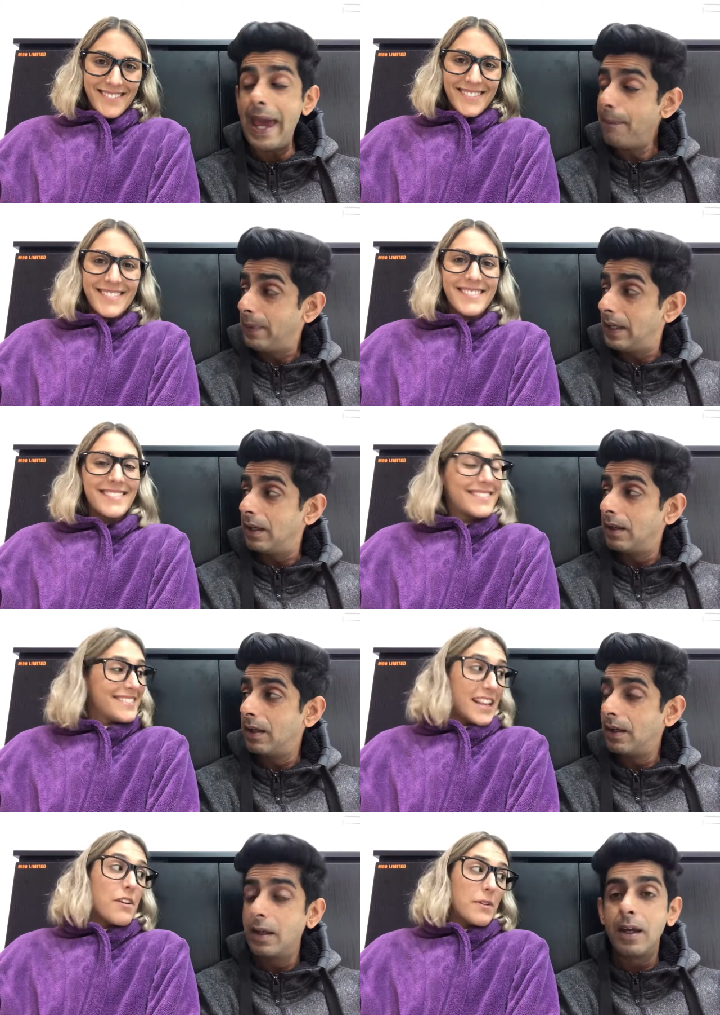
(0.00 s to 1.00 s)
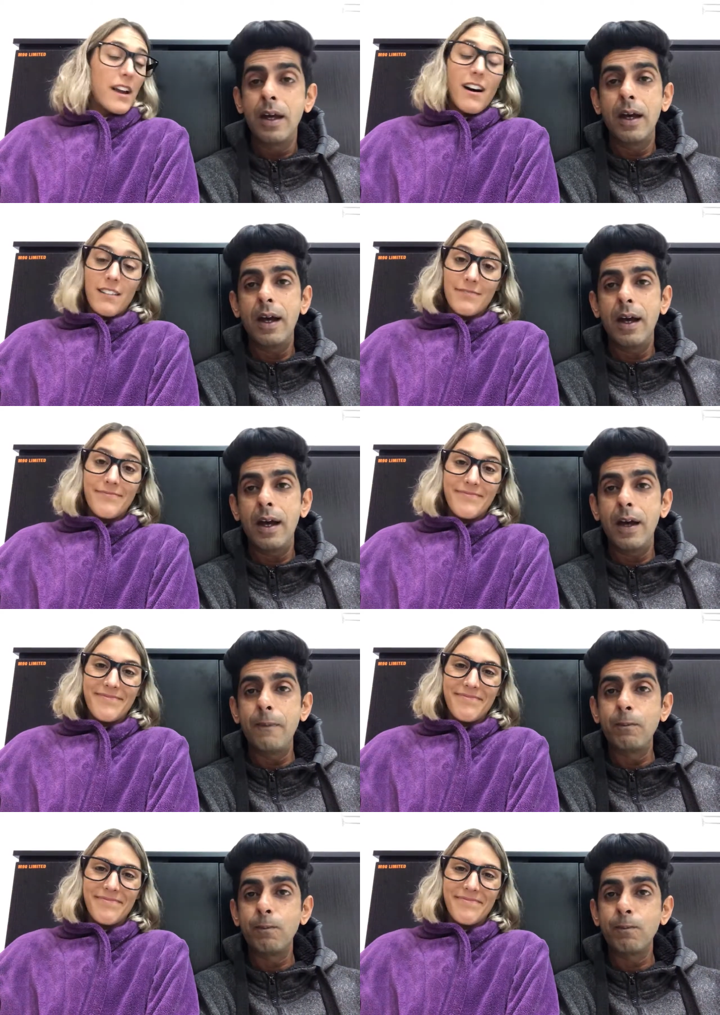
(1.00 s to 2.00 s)
Speaker 1: happy. No, we are.
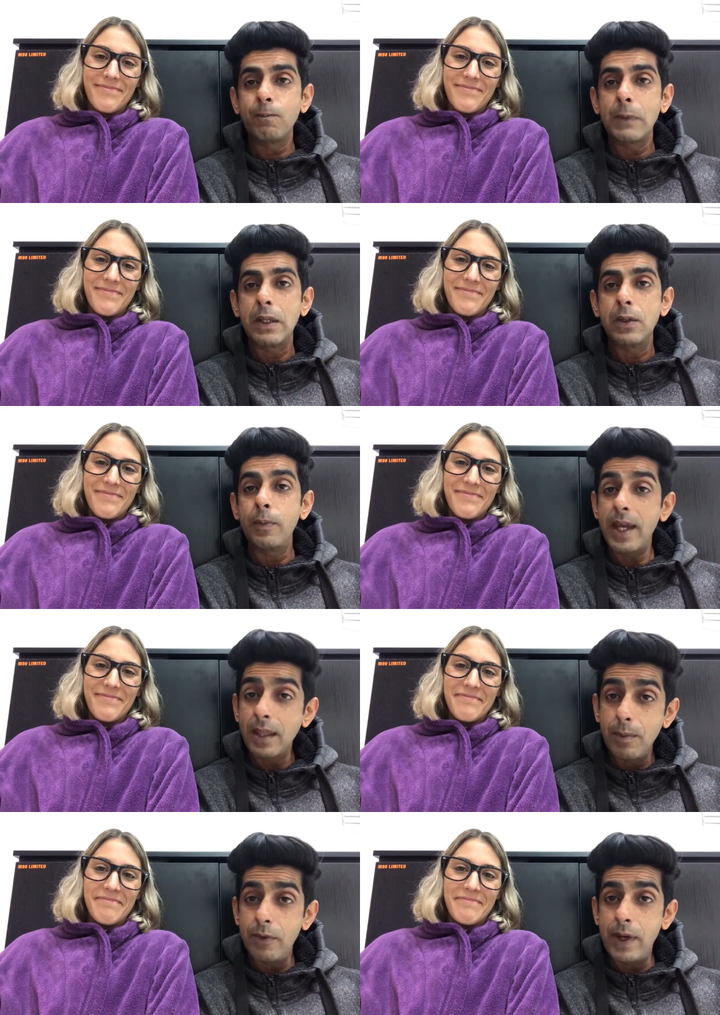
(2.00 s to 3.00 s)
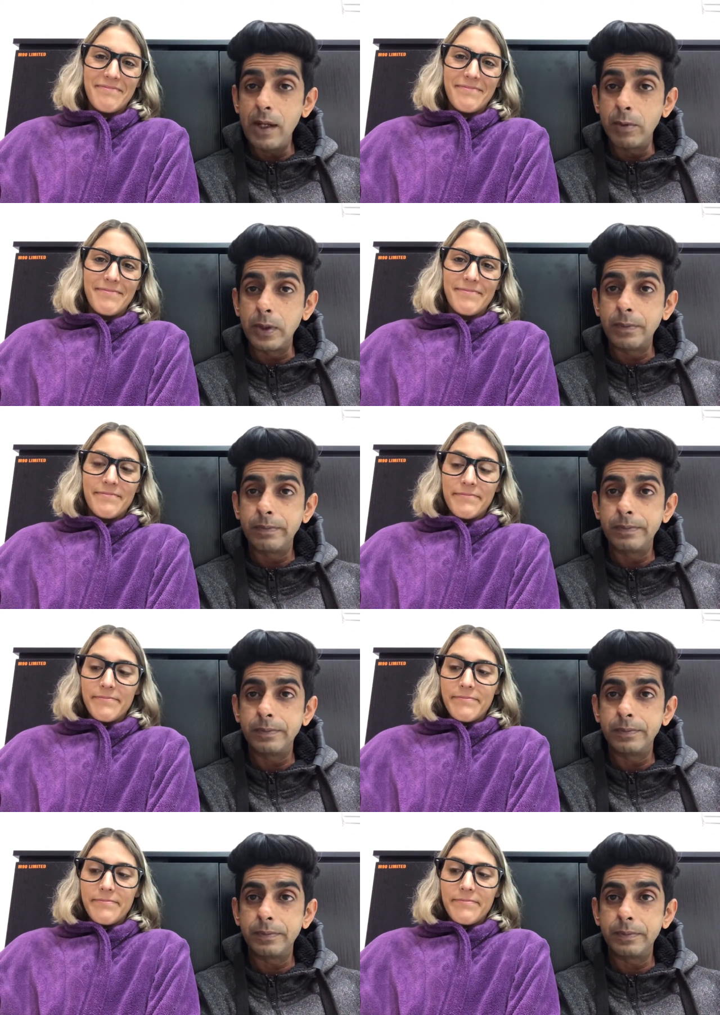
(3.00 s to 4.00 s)
Um, to make them available
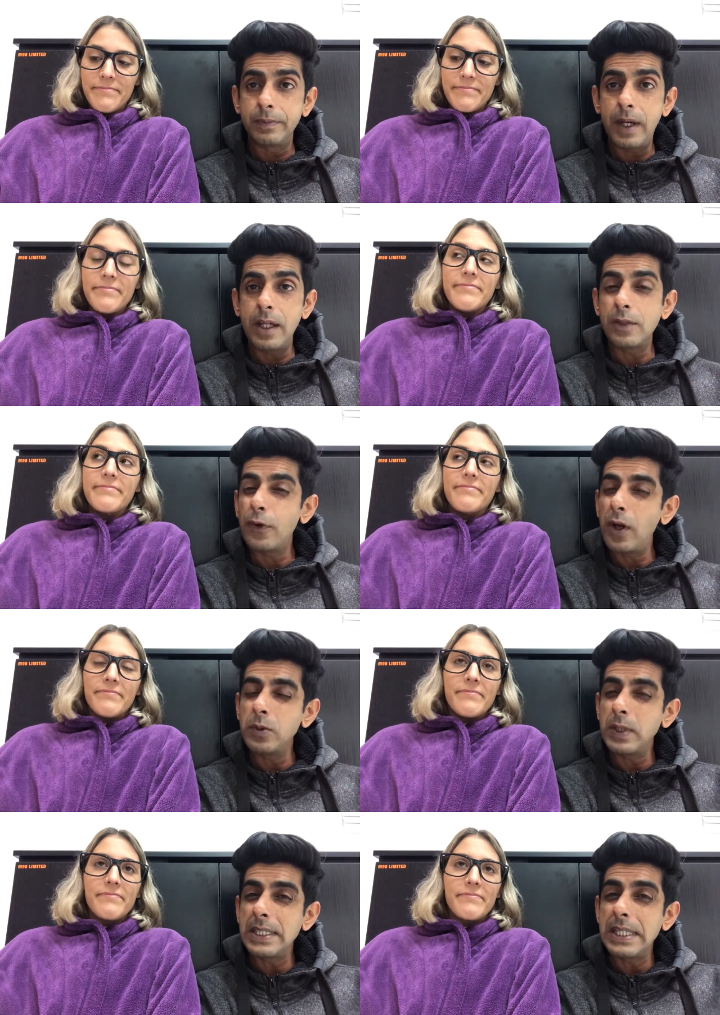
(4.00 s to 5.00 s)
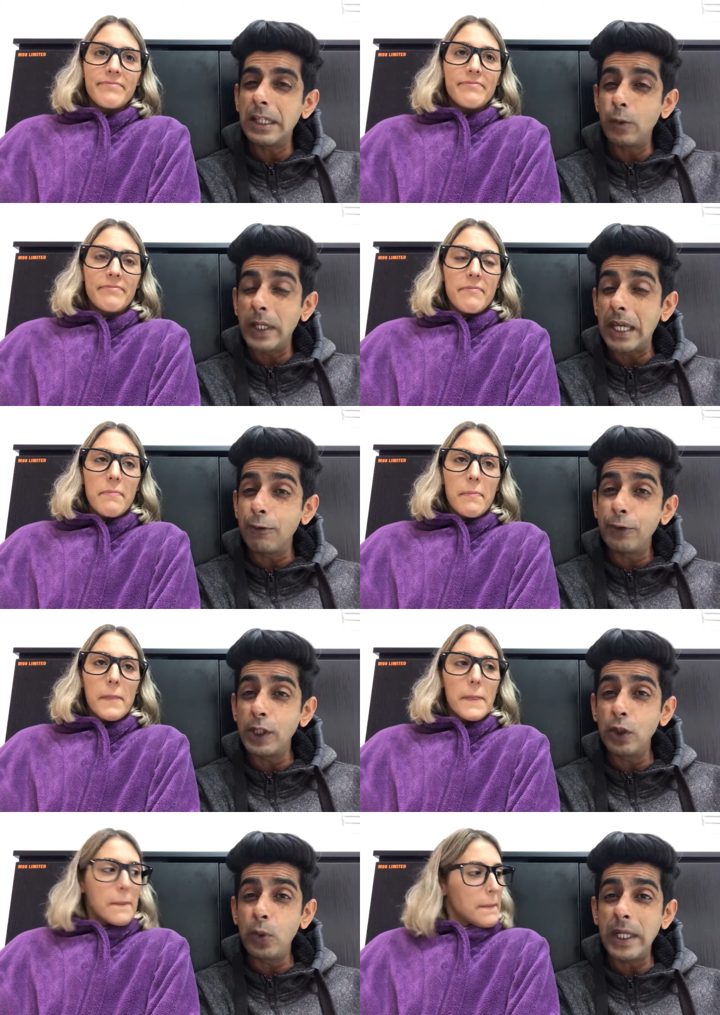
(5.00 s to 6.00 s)
and as far as we see it, we can
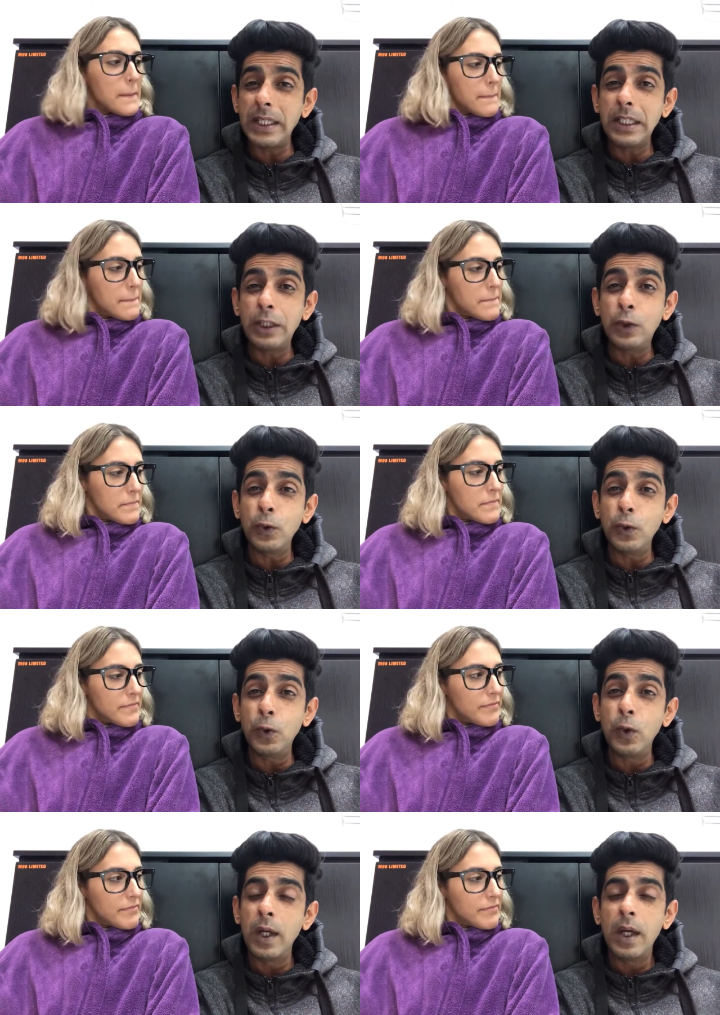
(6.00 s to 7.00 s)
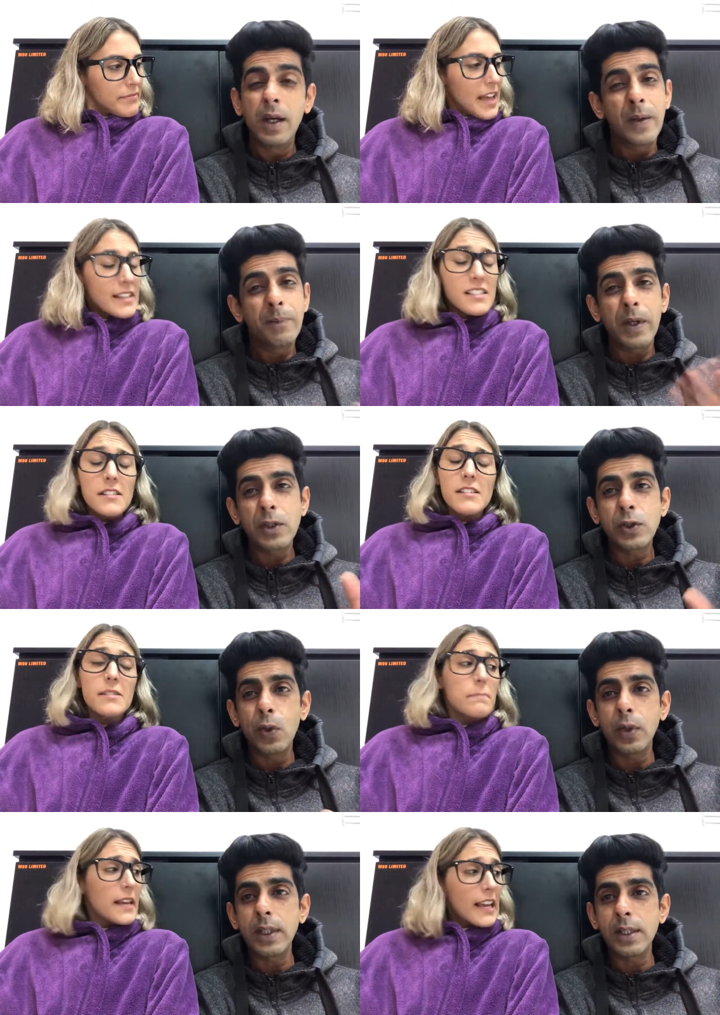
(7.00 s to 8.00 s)
fit
Speaker 2: 22 And
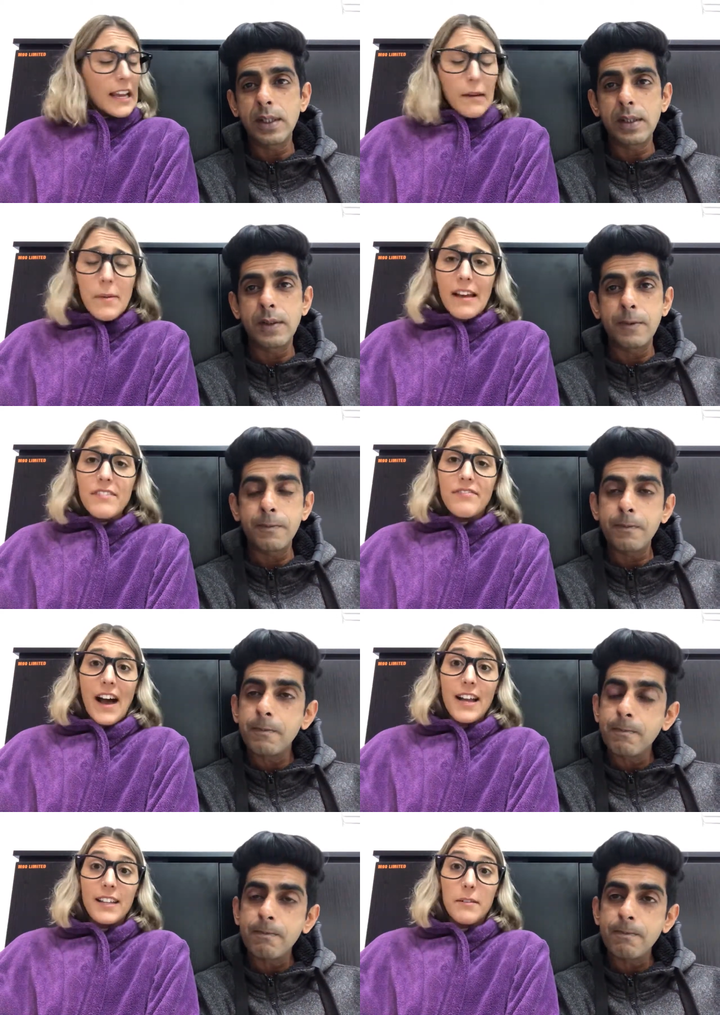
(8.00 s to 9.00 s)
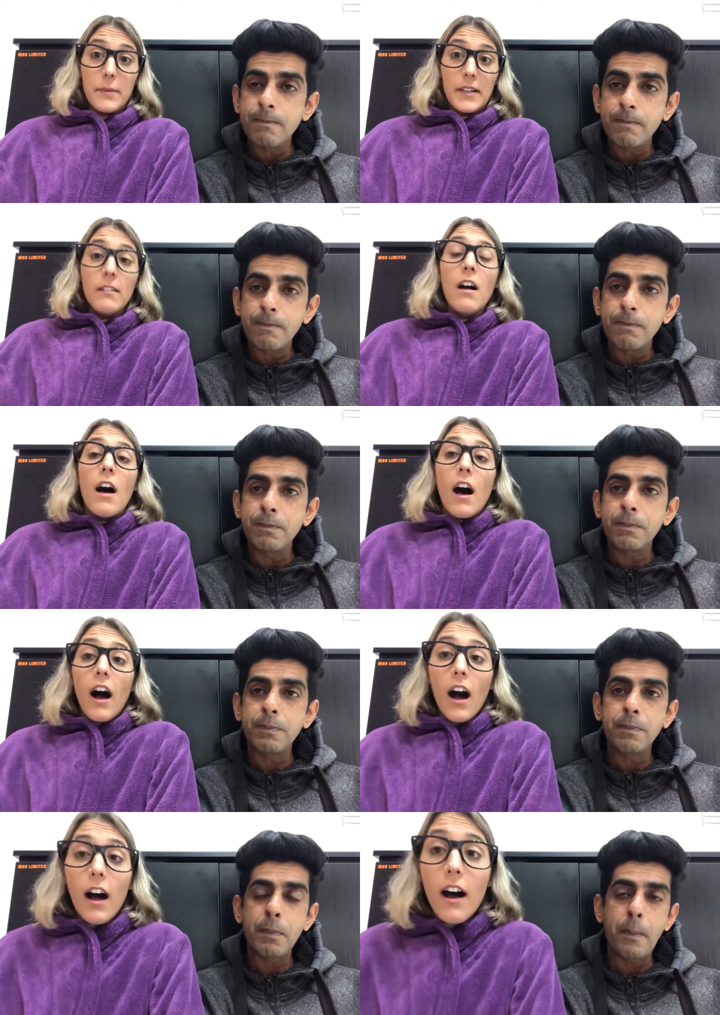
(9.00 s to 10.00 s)
assorted... speaking about available,
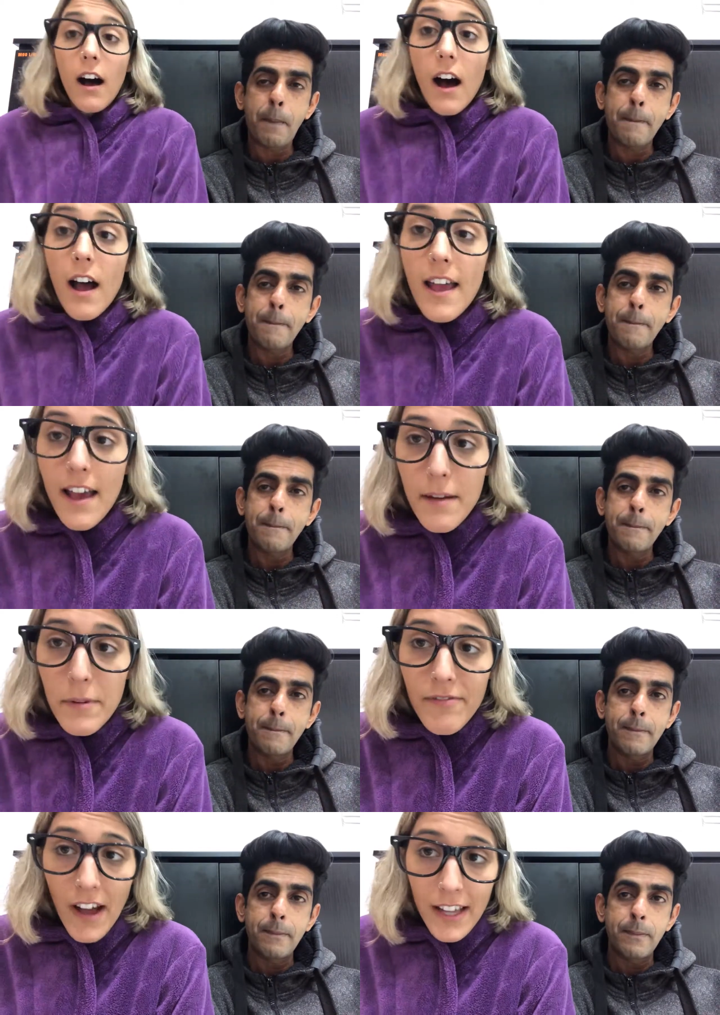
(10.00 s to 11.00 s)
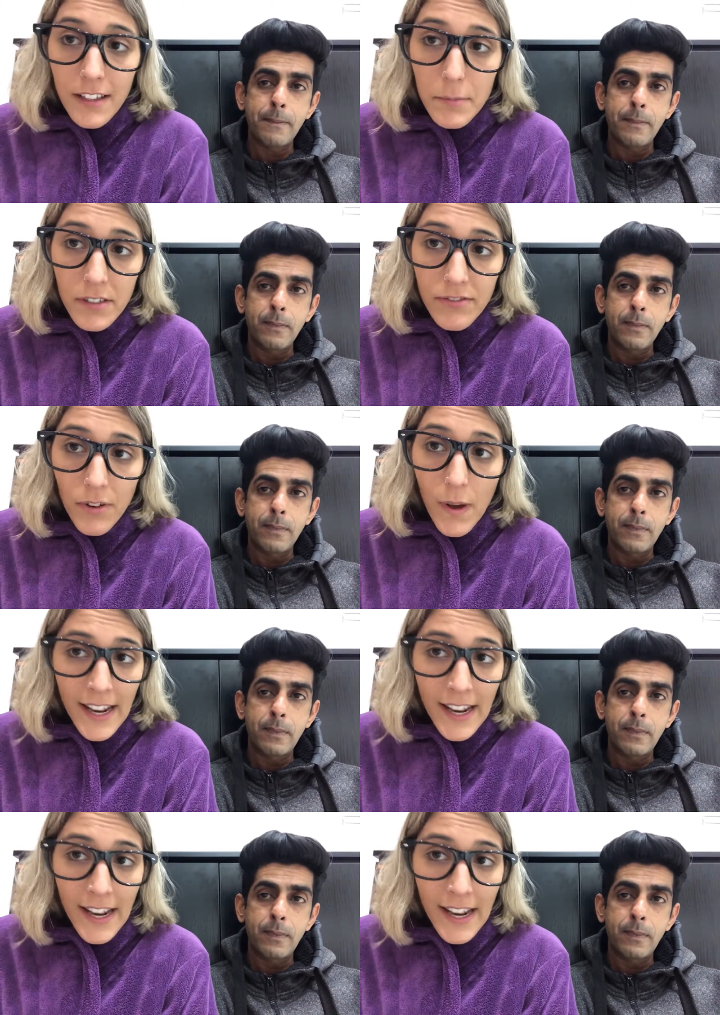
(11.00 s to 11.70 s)
uh, I am available for